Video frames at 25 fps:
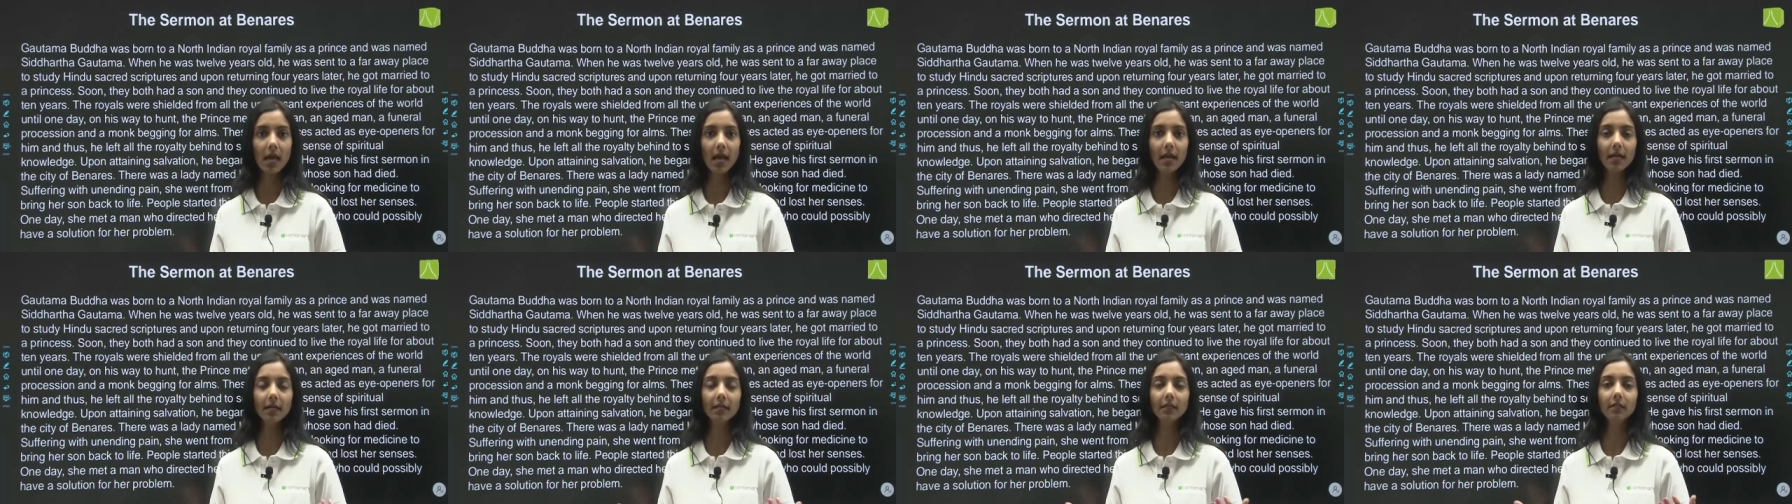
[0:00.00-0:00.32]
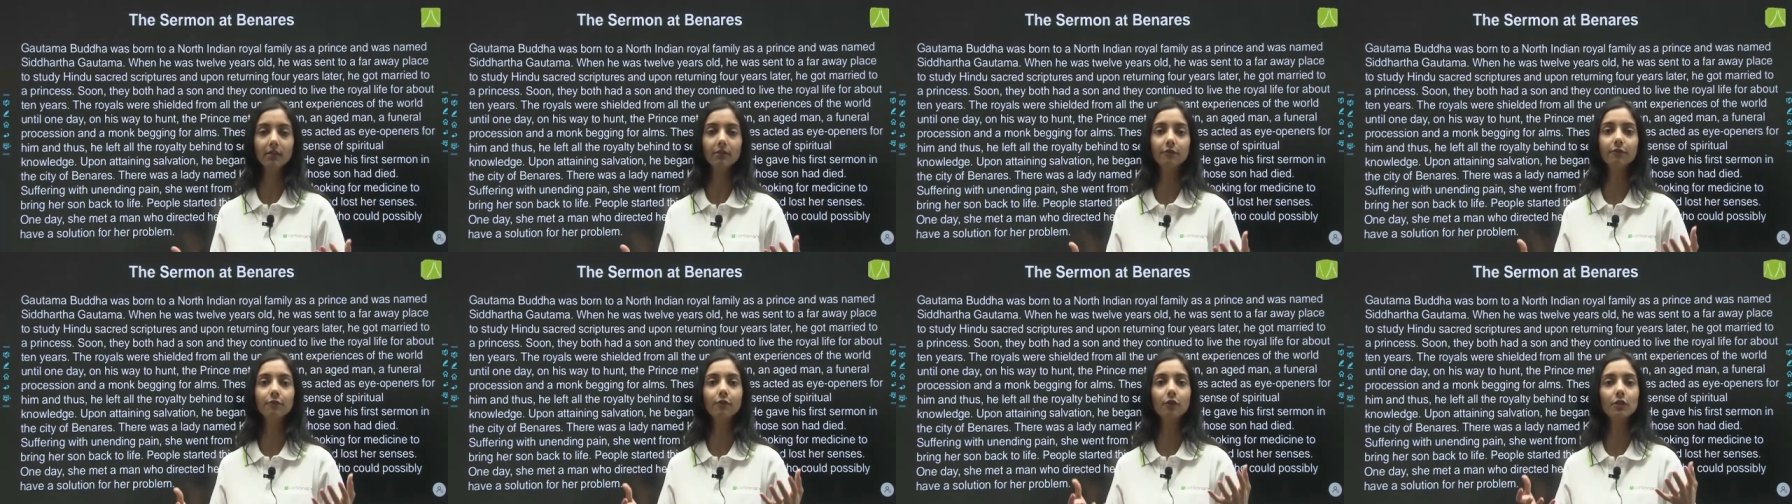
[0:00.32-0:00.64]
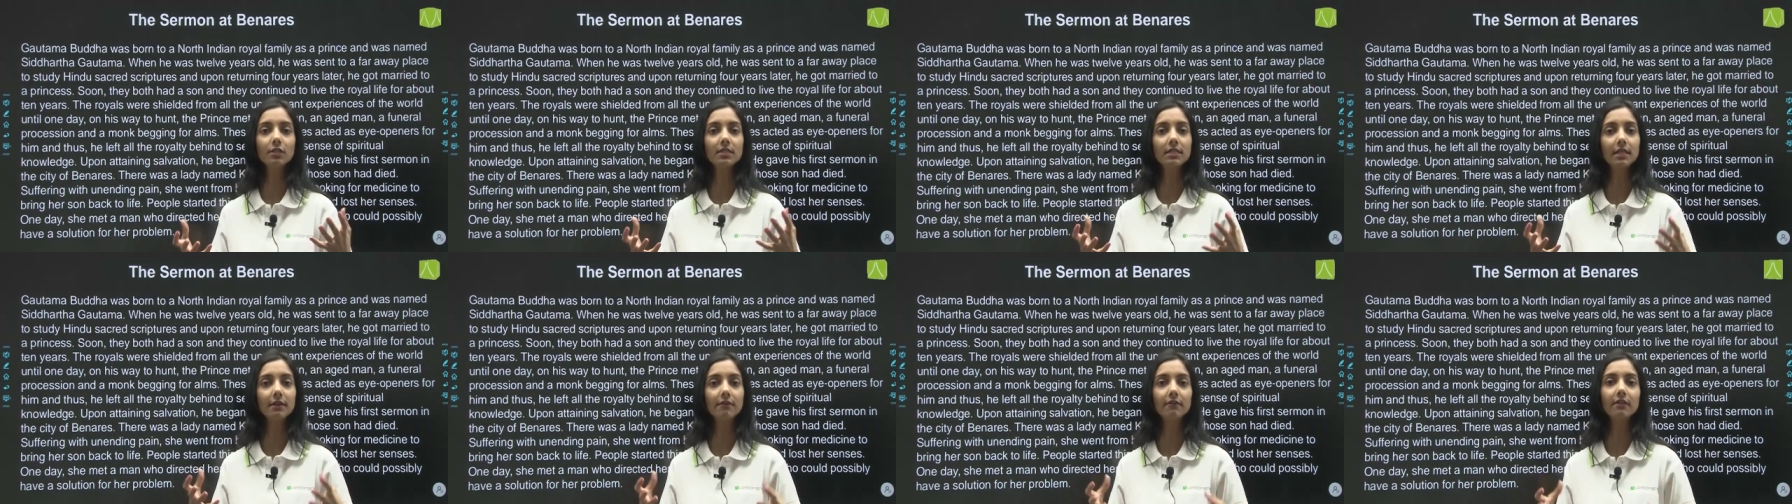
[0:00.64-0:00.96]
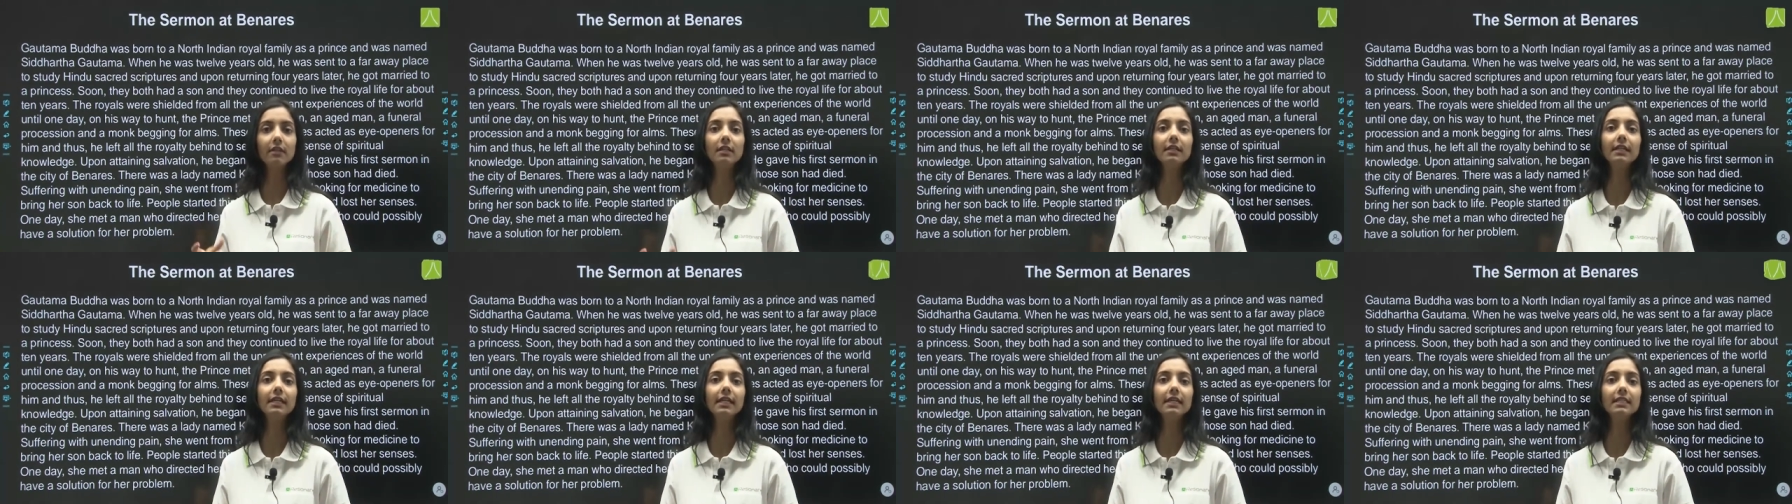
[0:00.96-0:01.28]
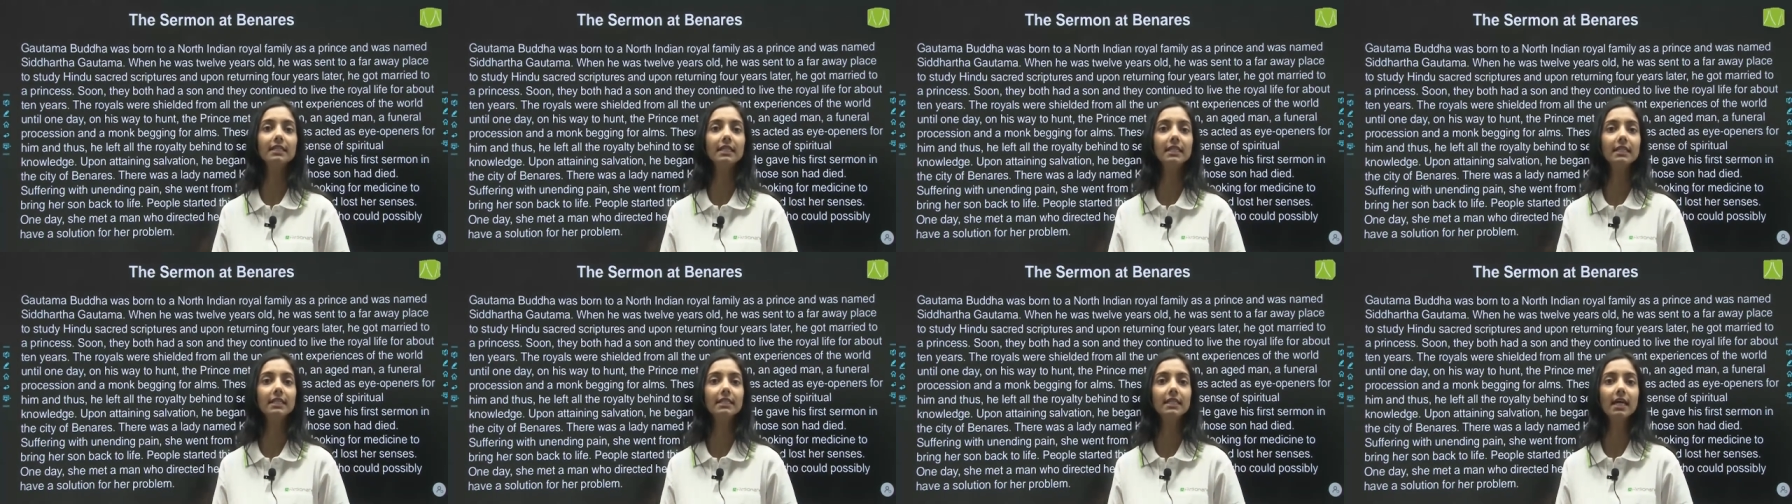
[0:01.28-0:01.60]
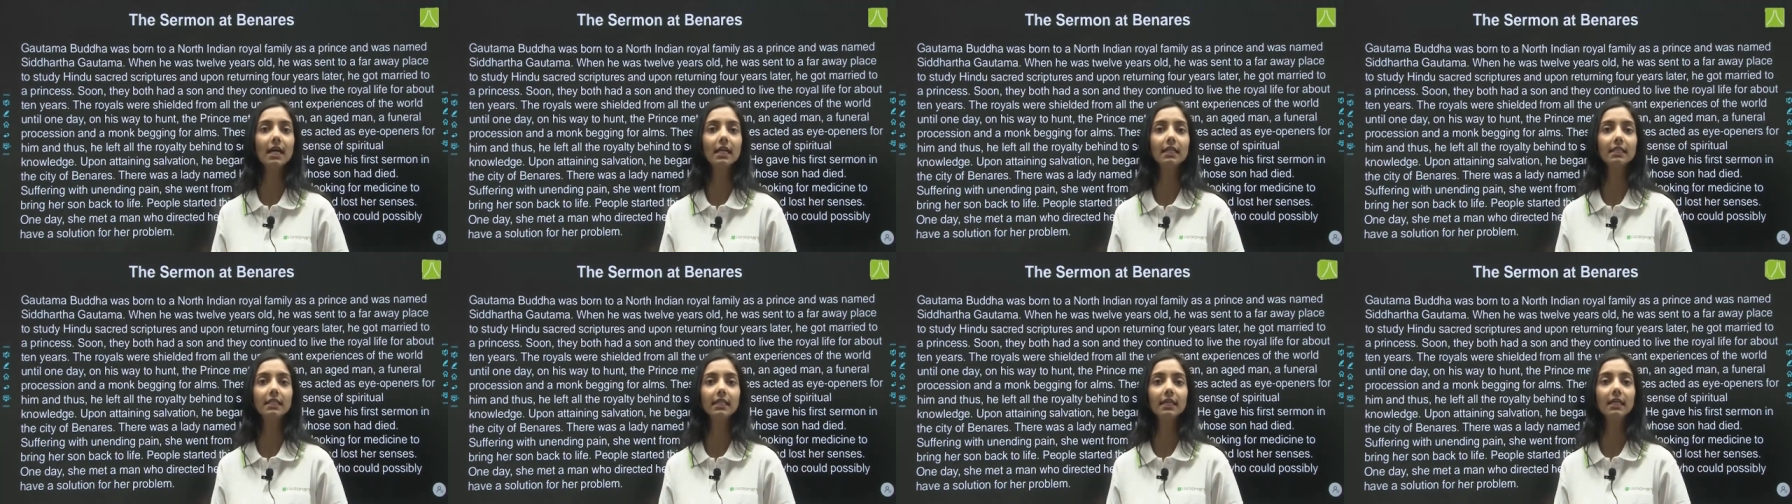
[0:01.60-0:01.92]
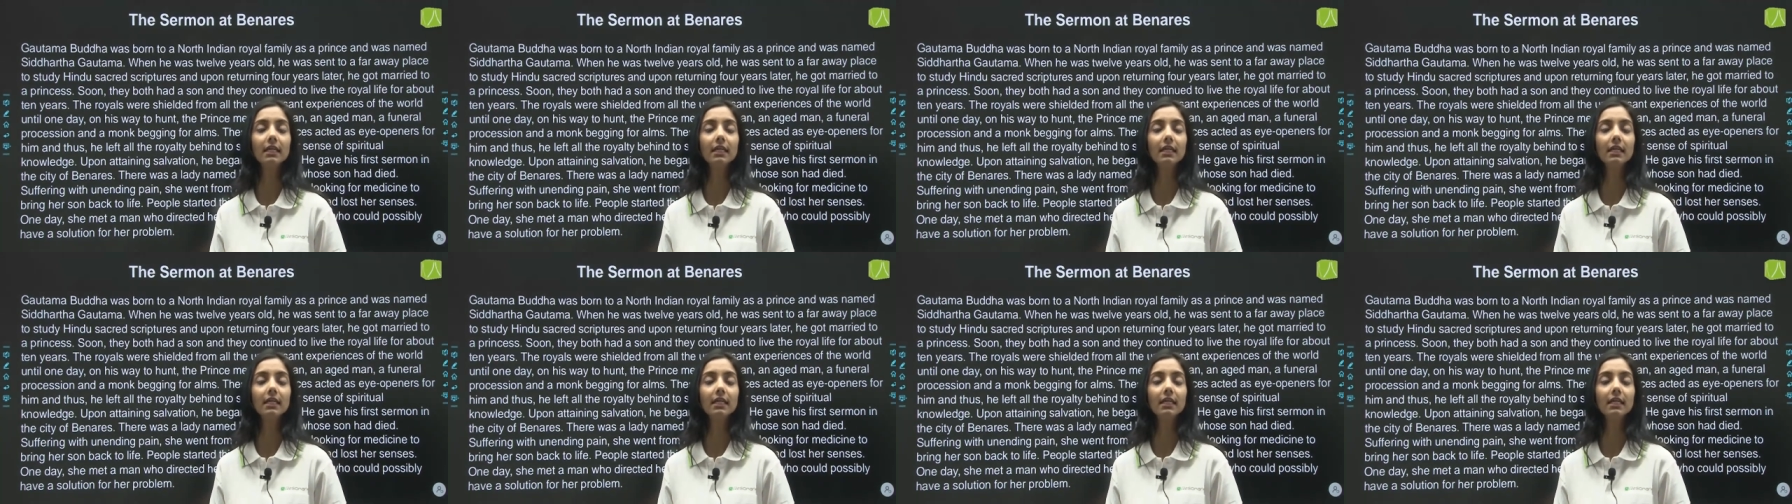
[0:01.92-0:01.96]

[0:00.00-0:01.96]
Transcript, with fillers: and for several days he sat